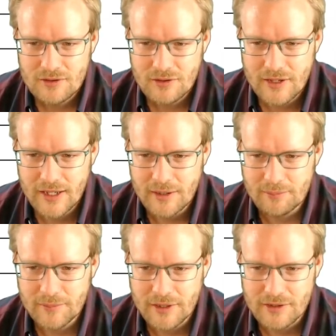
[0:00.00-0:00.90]

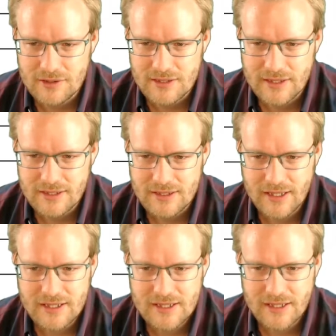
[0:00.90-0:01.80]
because there's
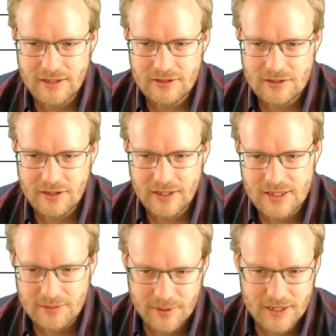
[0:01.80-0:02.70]
90, so 90
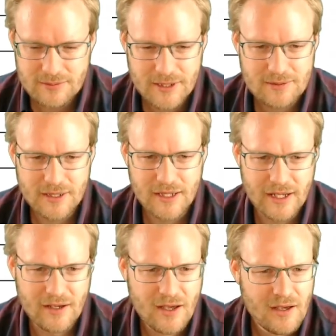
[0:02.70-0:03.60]
plus must be
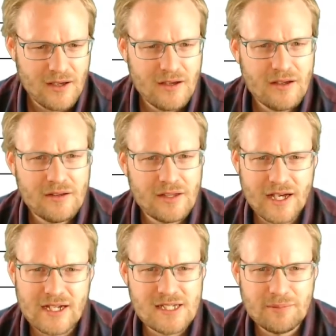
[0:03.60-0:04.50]
there. The
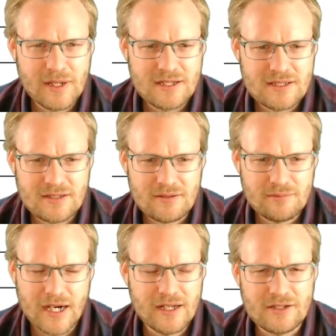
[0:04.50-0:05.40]
90 plus
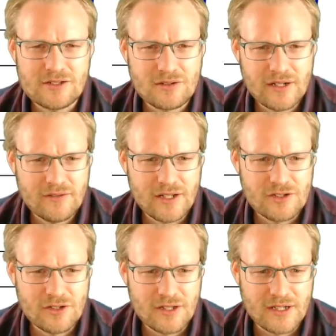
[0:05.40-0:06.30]
minus everything
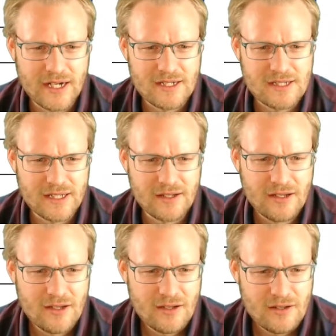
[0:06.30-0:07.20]
to 90,
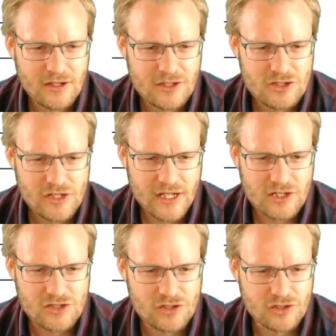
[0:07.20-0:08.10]
those
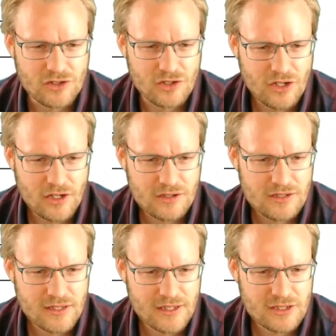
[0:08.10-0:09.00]
change to cos,
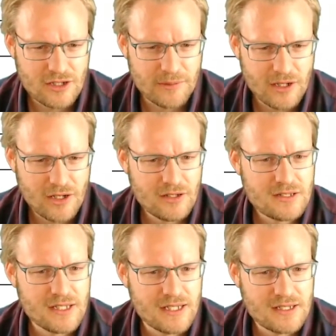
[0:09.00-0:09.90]
so that's going to be cos
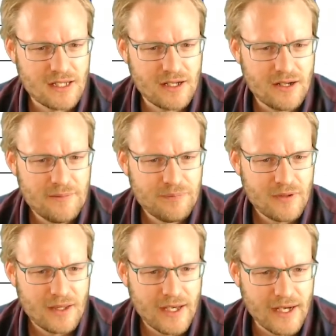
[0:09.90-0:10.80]
theta,
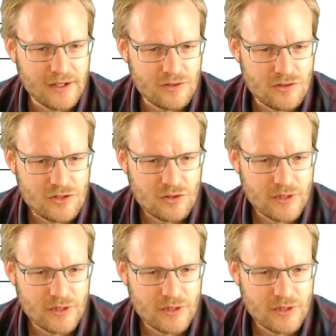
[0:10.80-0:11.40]
and we